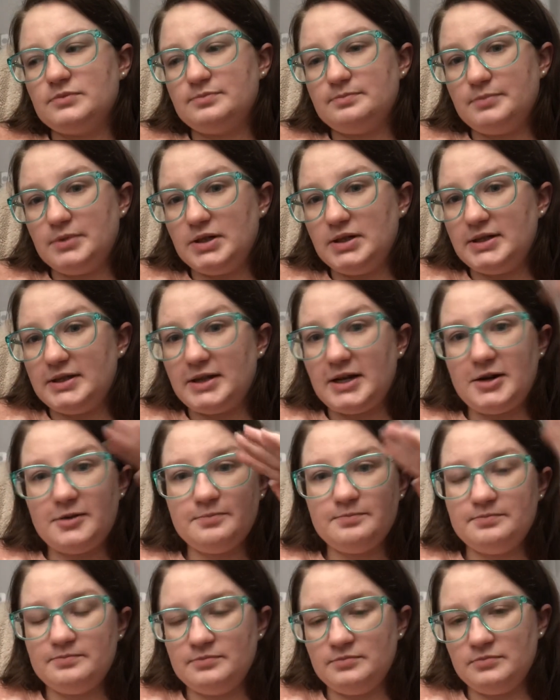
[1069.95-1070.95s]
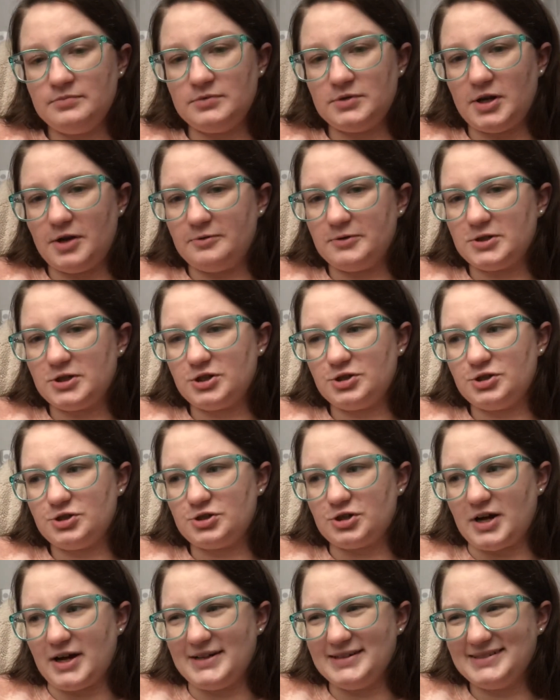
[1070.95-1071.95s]
Put it in there, no return
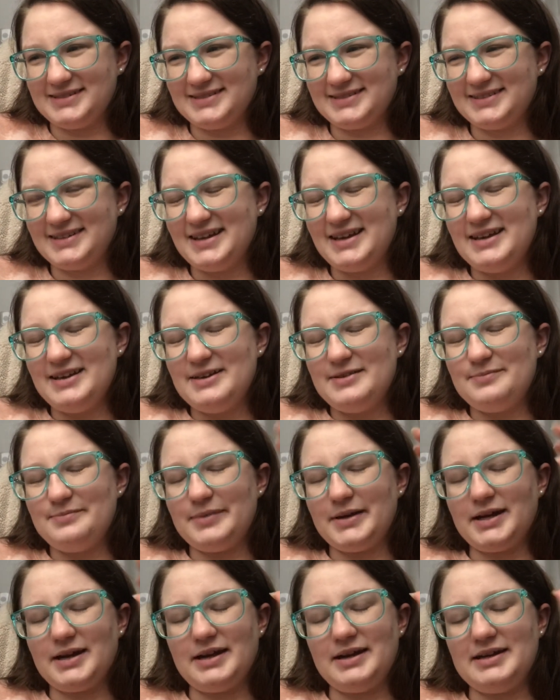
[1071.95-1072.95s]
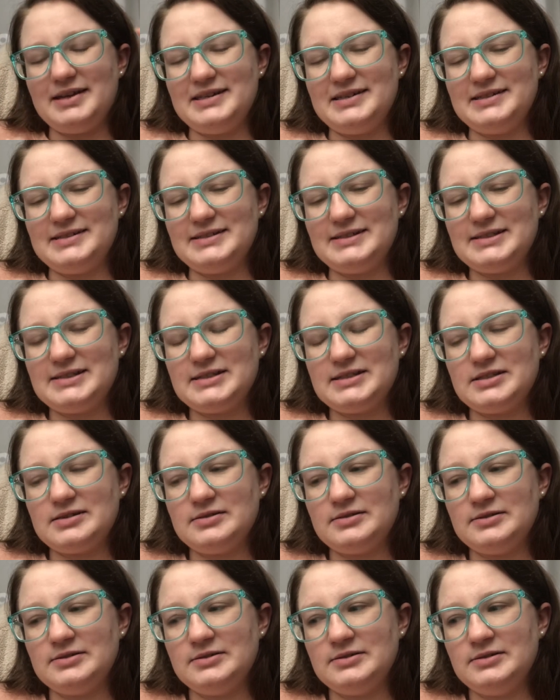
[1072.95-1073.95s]
address, because
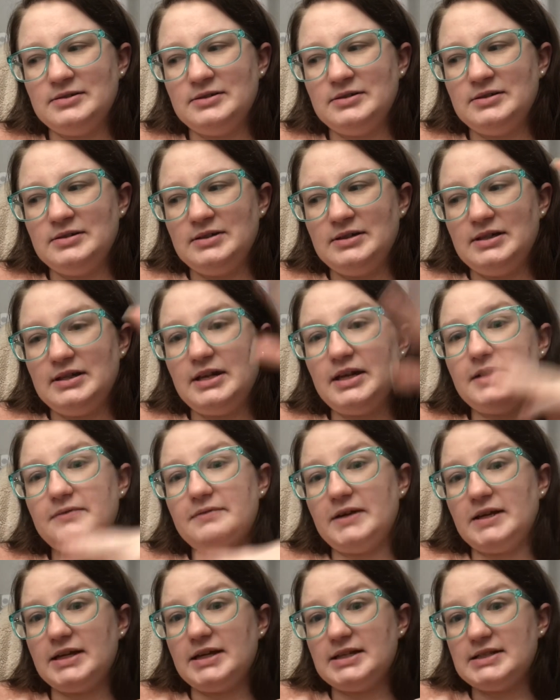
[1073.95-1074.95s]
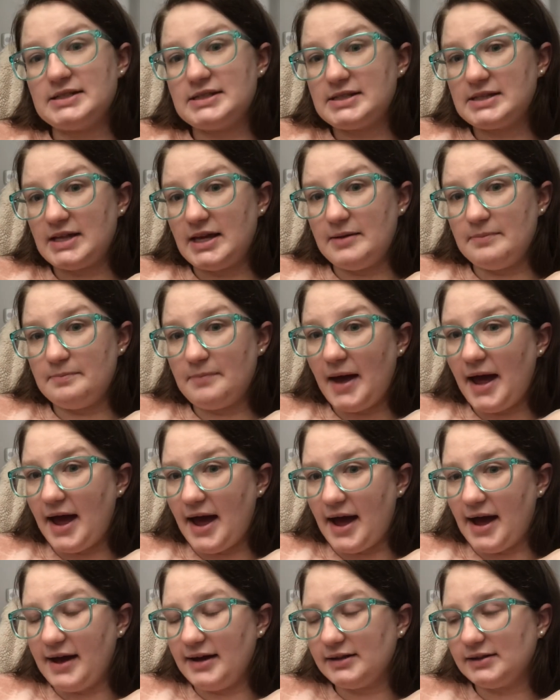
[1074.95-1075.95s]
if it gets sent
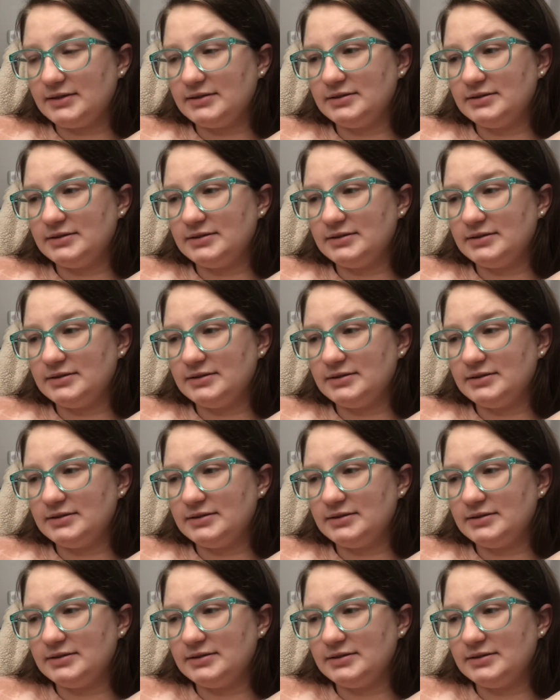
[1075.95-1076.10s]
back,